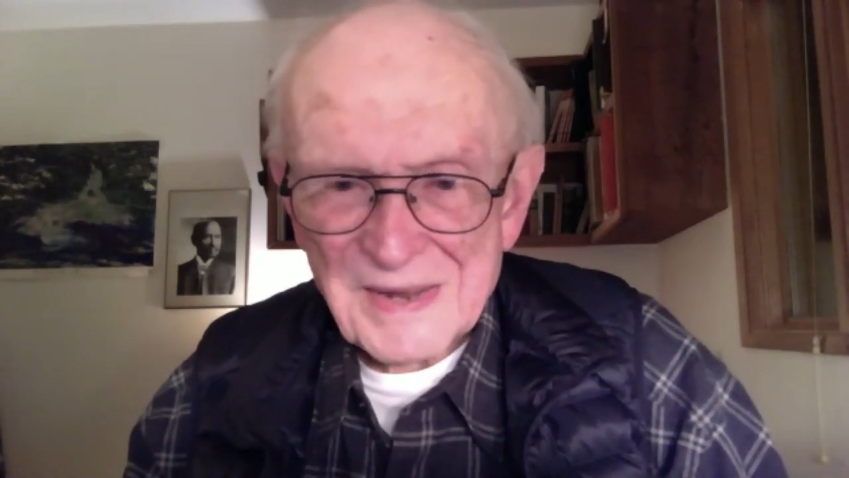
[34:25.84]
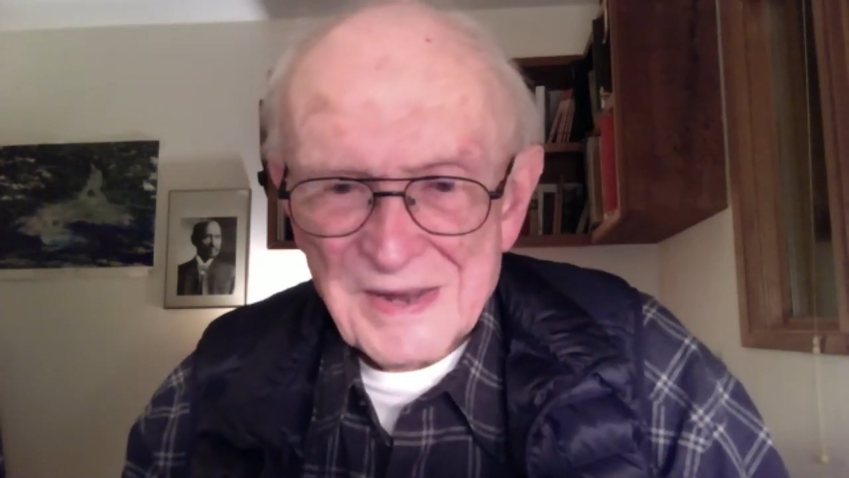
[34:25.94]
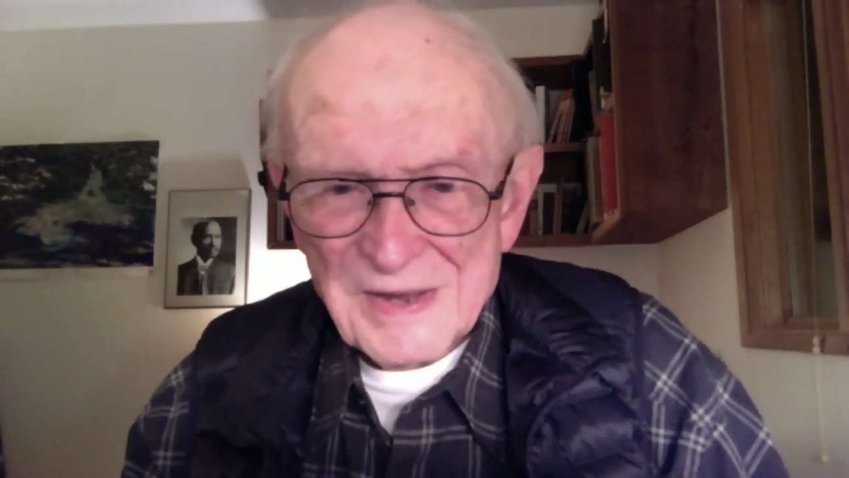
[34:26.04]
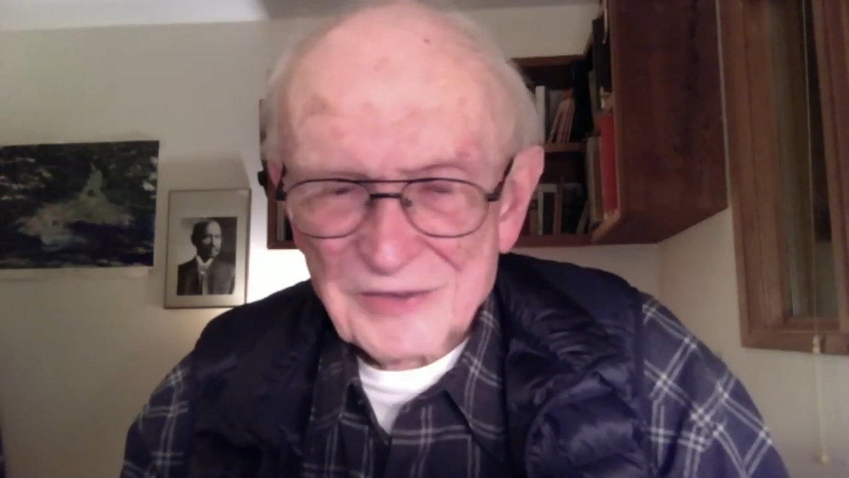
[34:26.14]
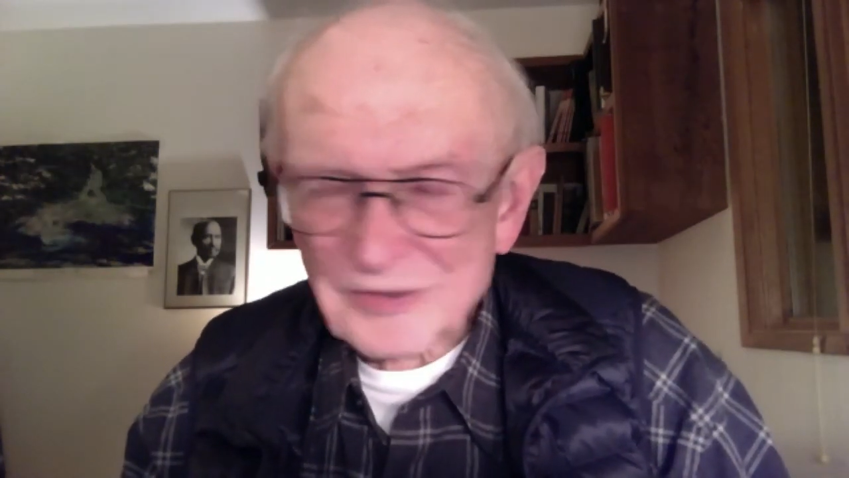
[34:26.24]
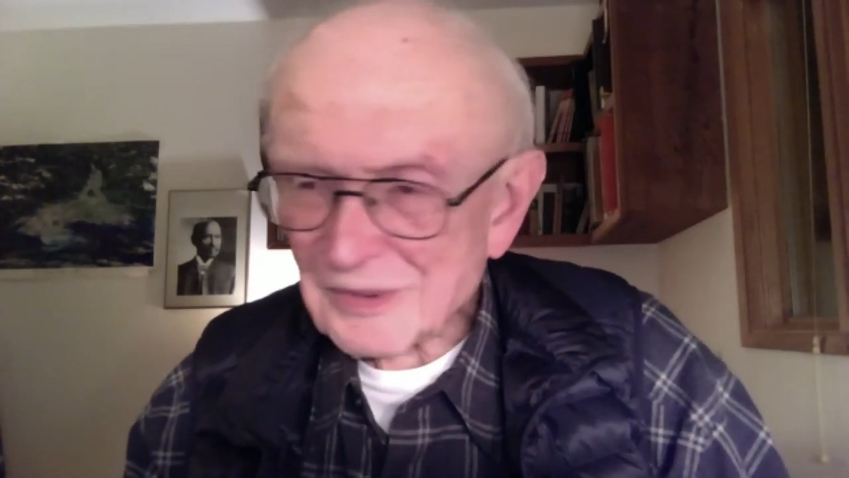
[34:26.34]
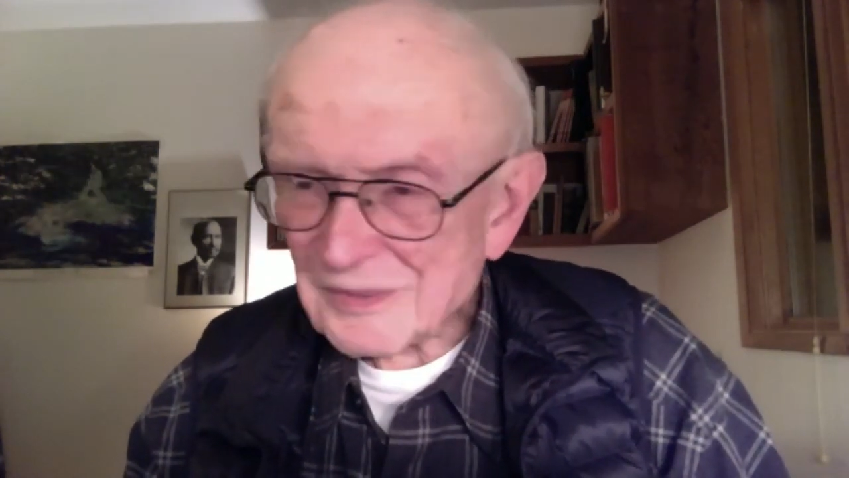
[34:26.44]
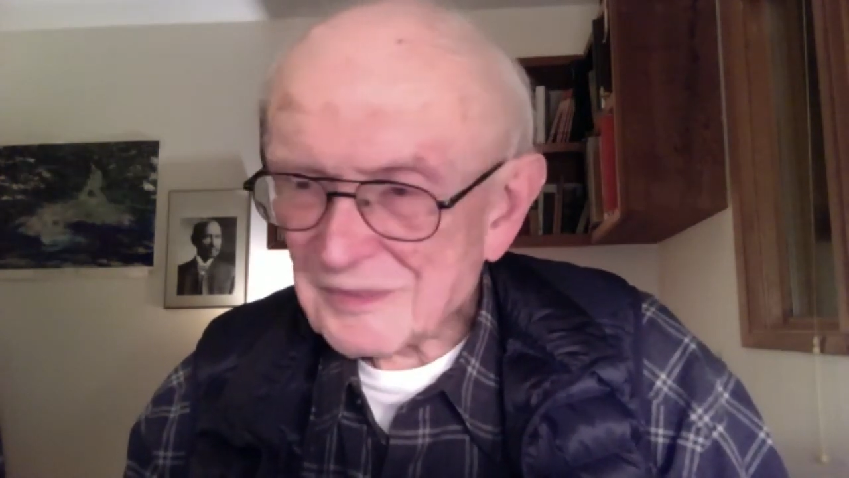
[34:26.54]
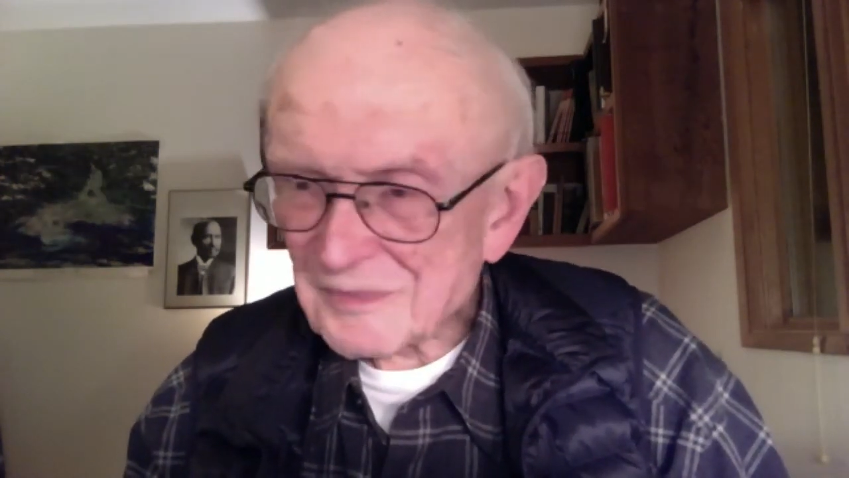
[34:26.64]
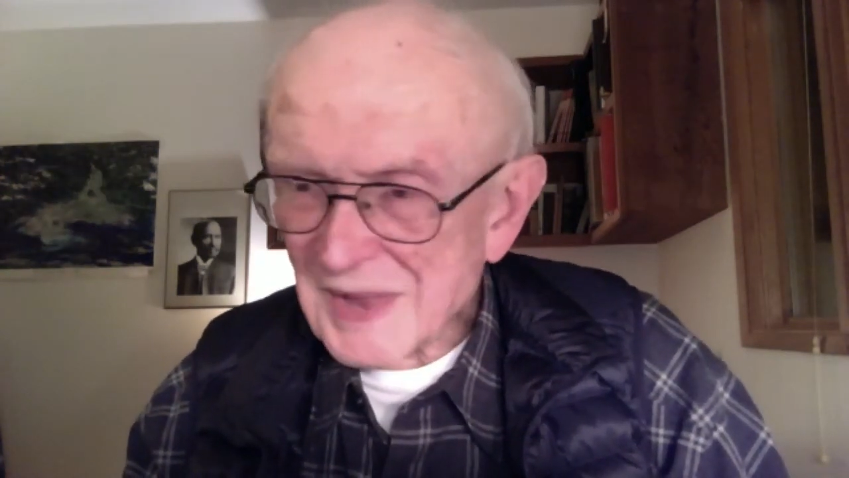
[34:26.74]
So
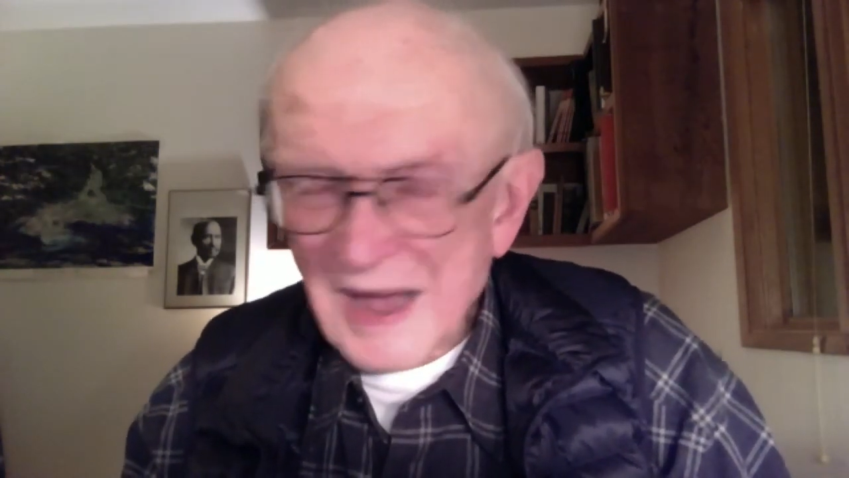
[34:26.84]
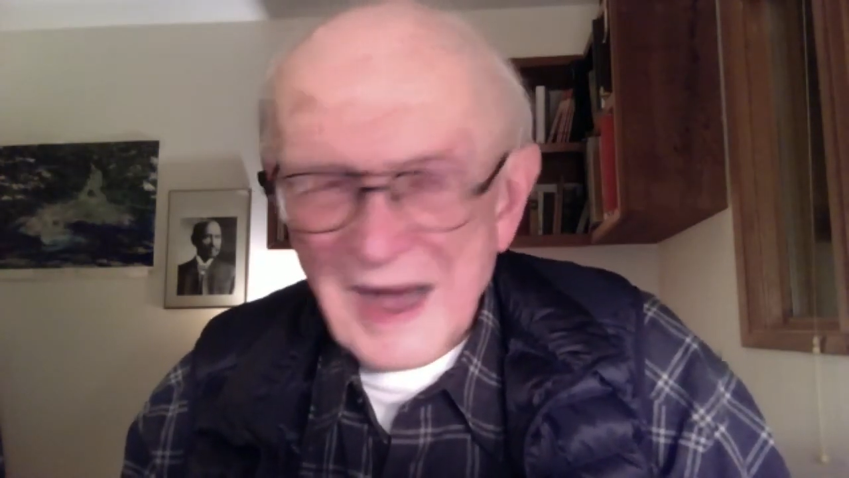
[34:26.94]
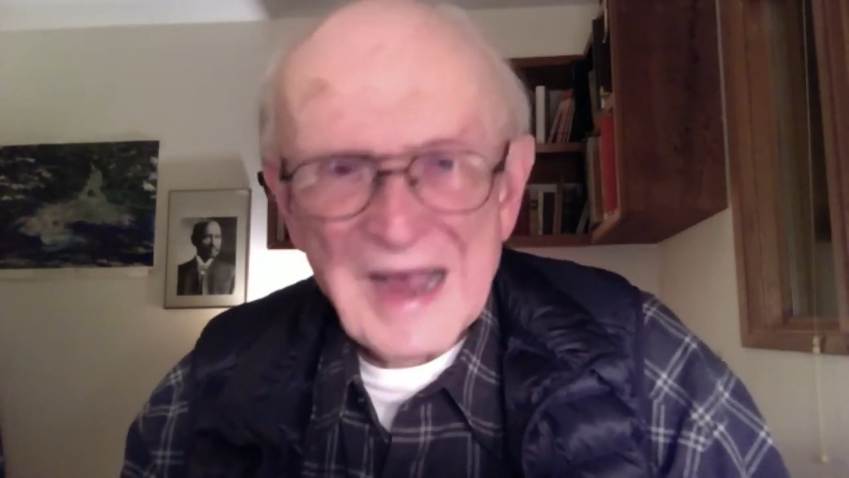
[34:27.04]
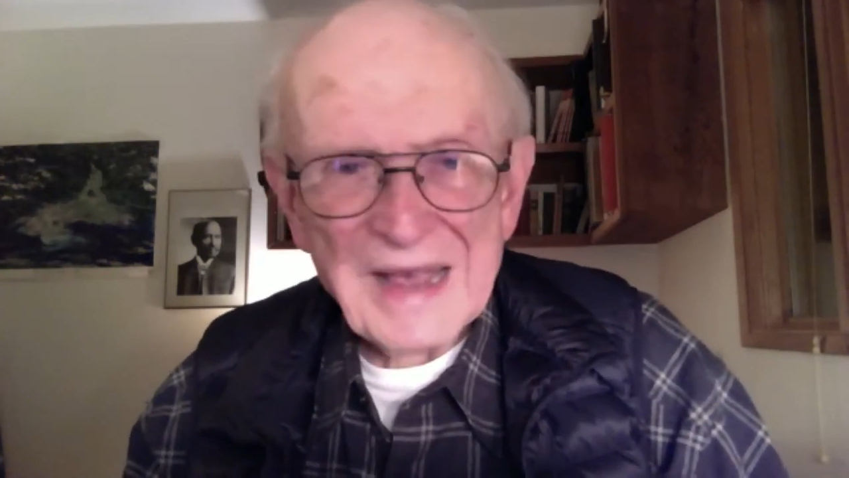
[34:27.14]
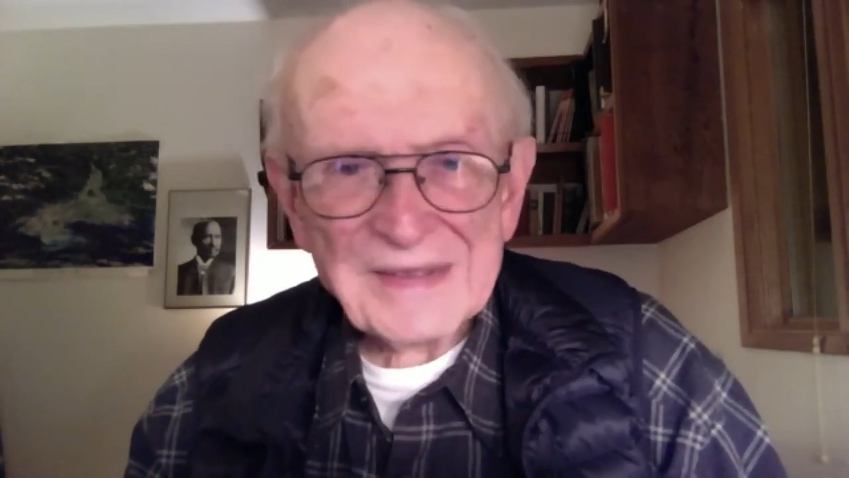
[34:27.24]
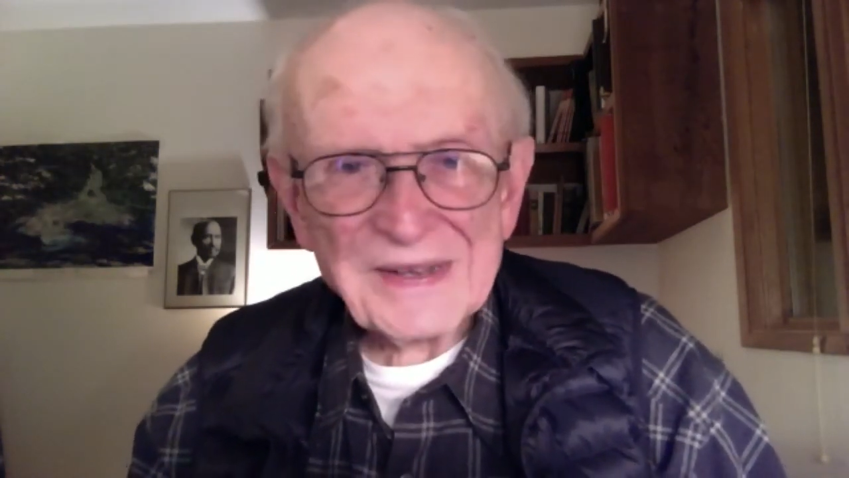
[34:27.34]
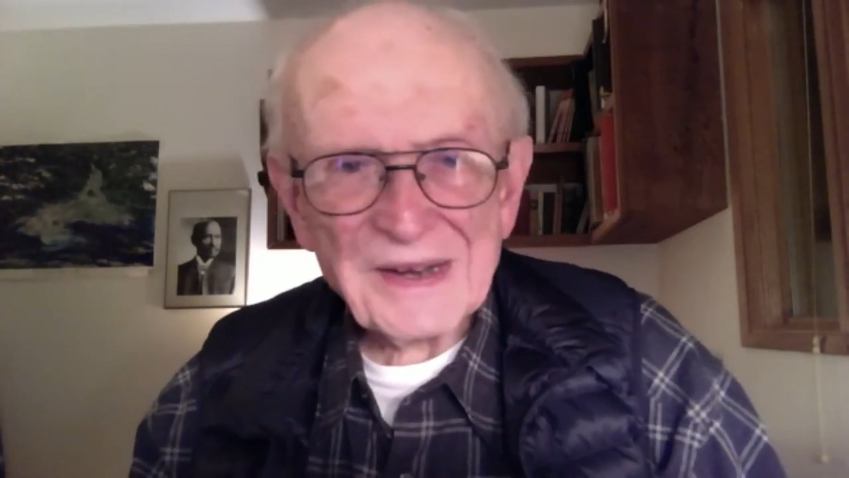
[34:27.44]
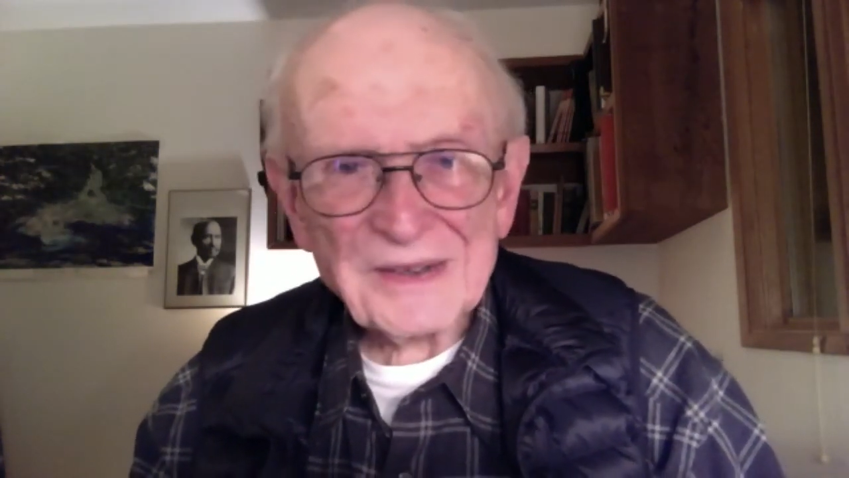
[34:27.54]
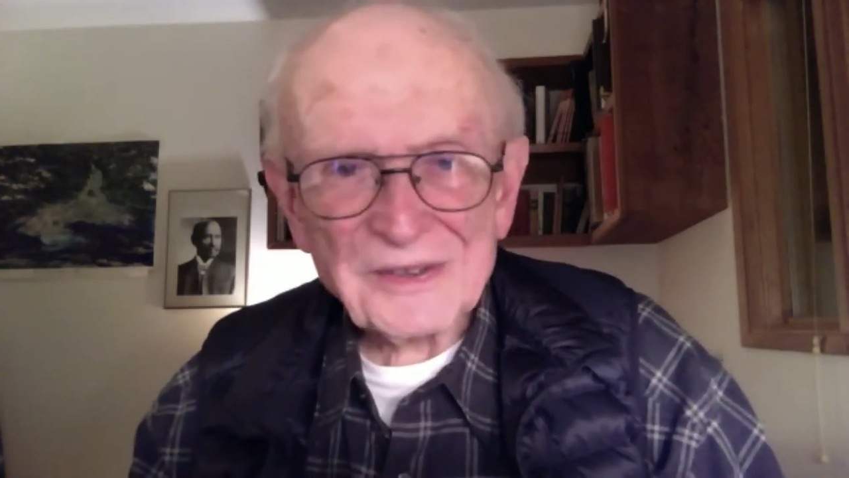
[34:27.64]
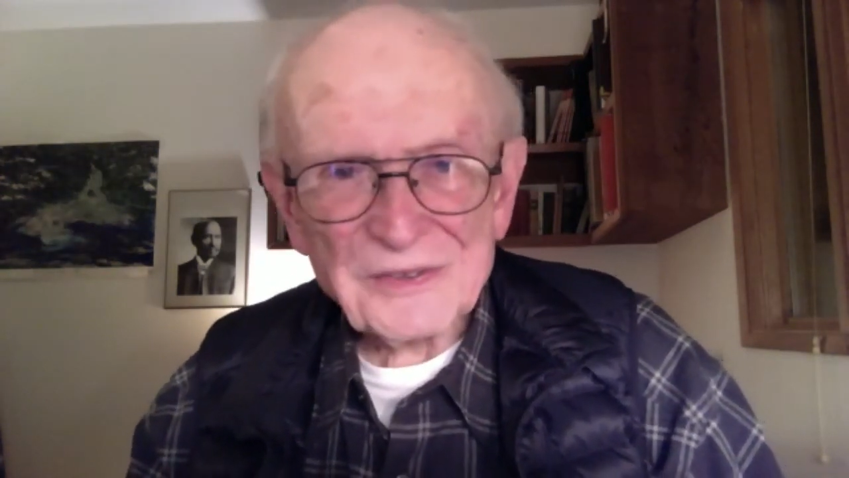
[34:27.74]
I had
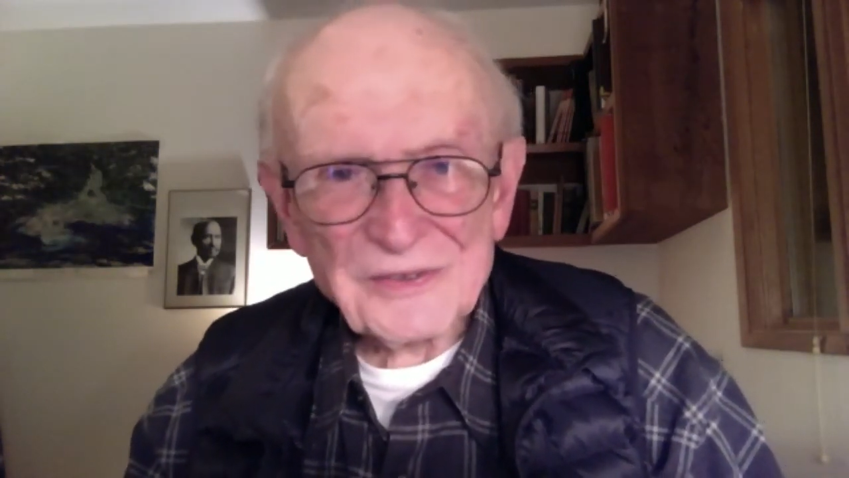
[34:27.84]
the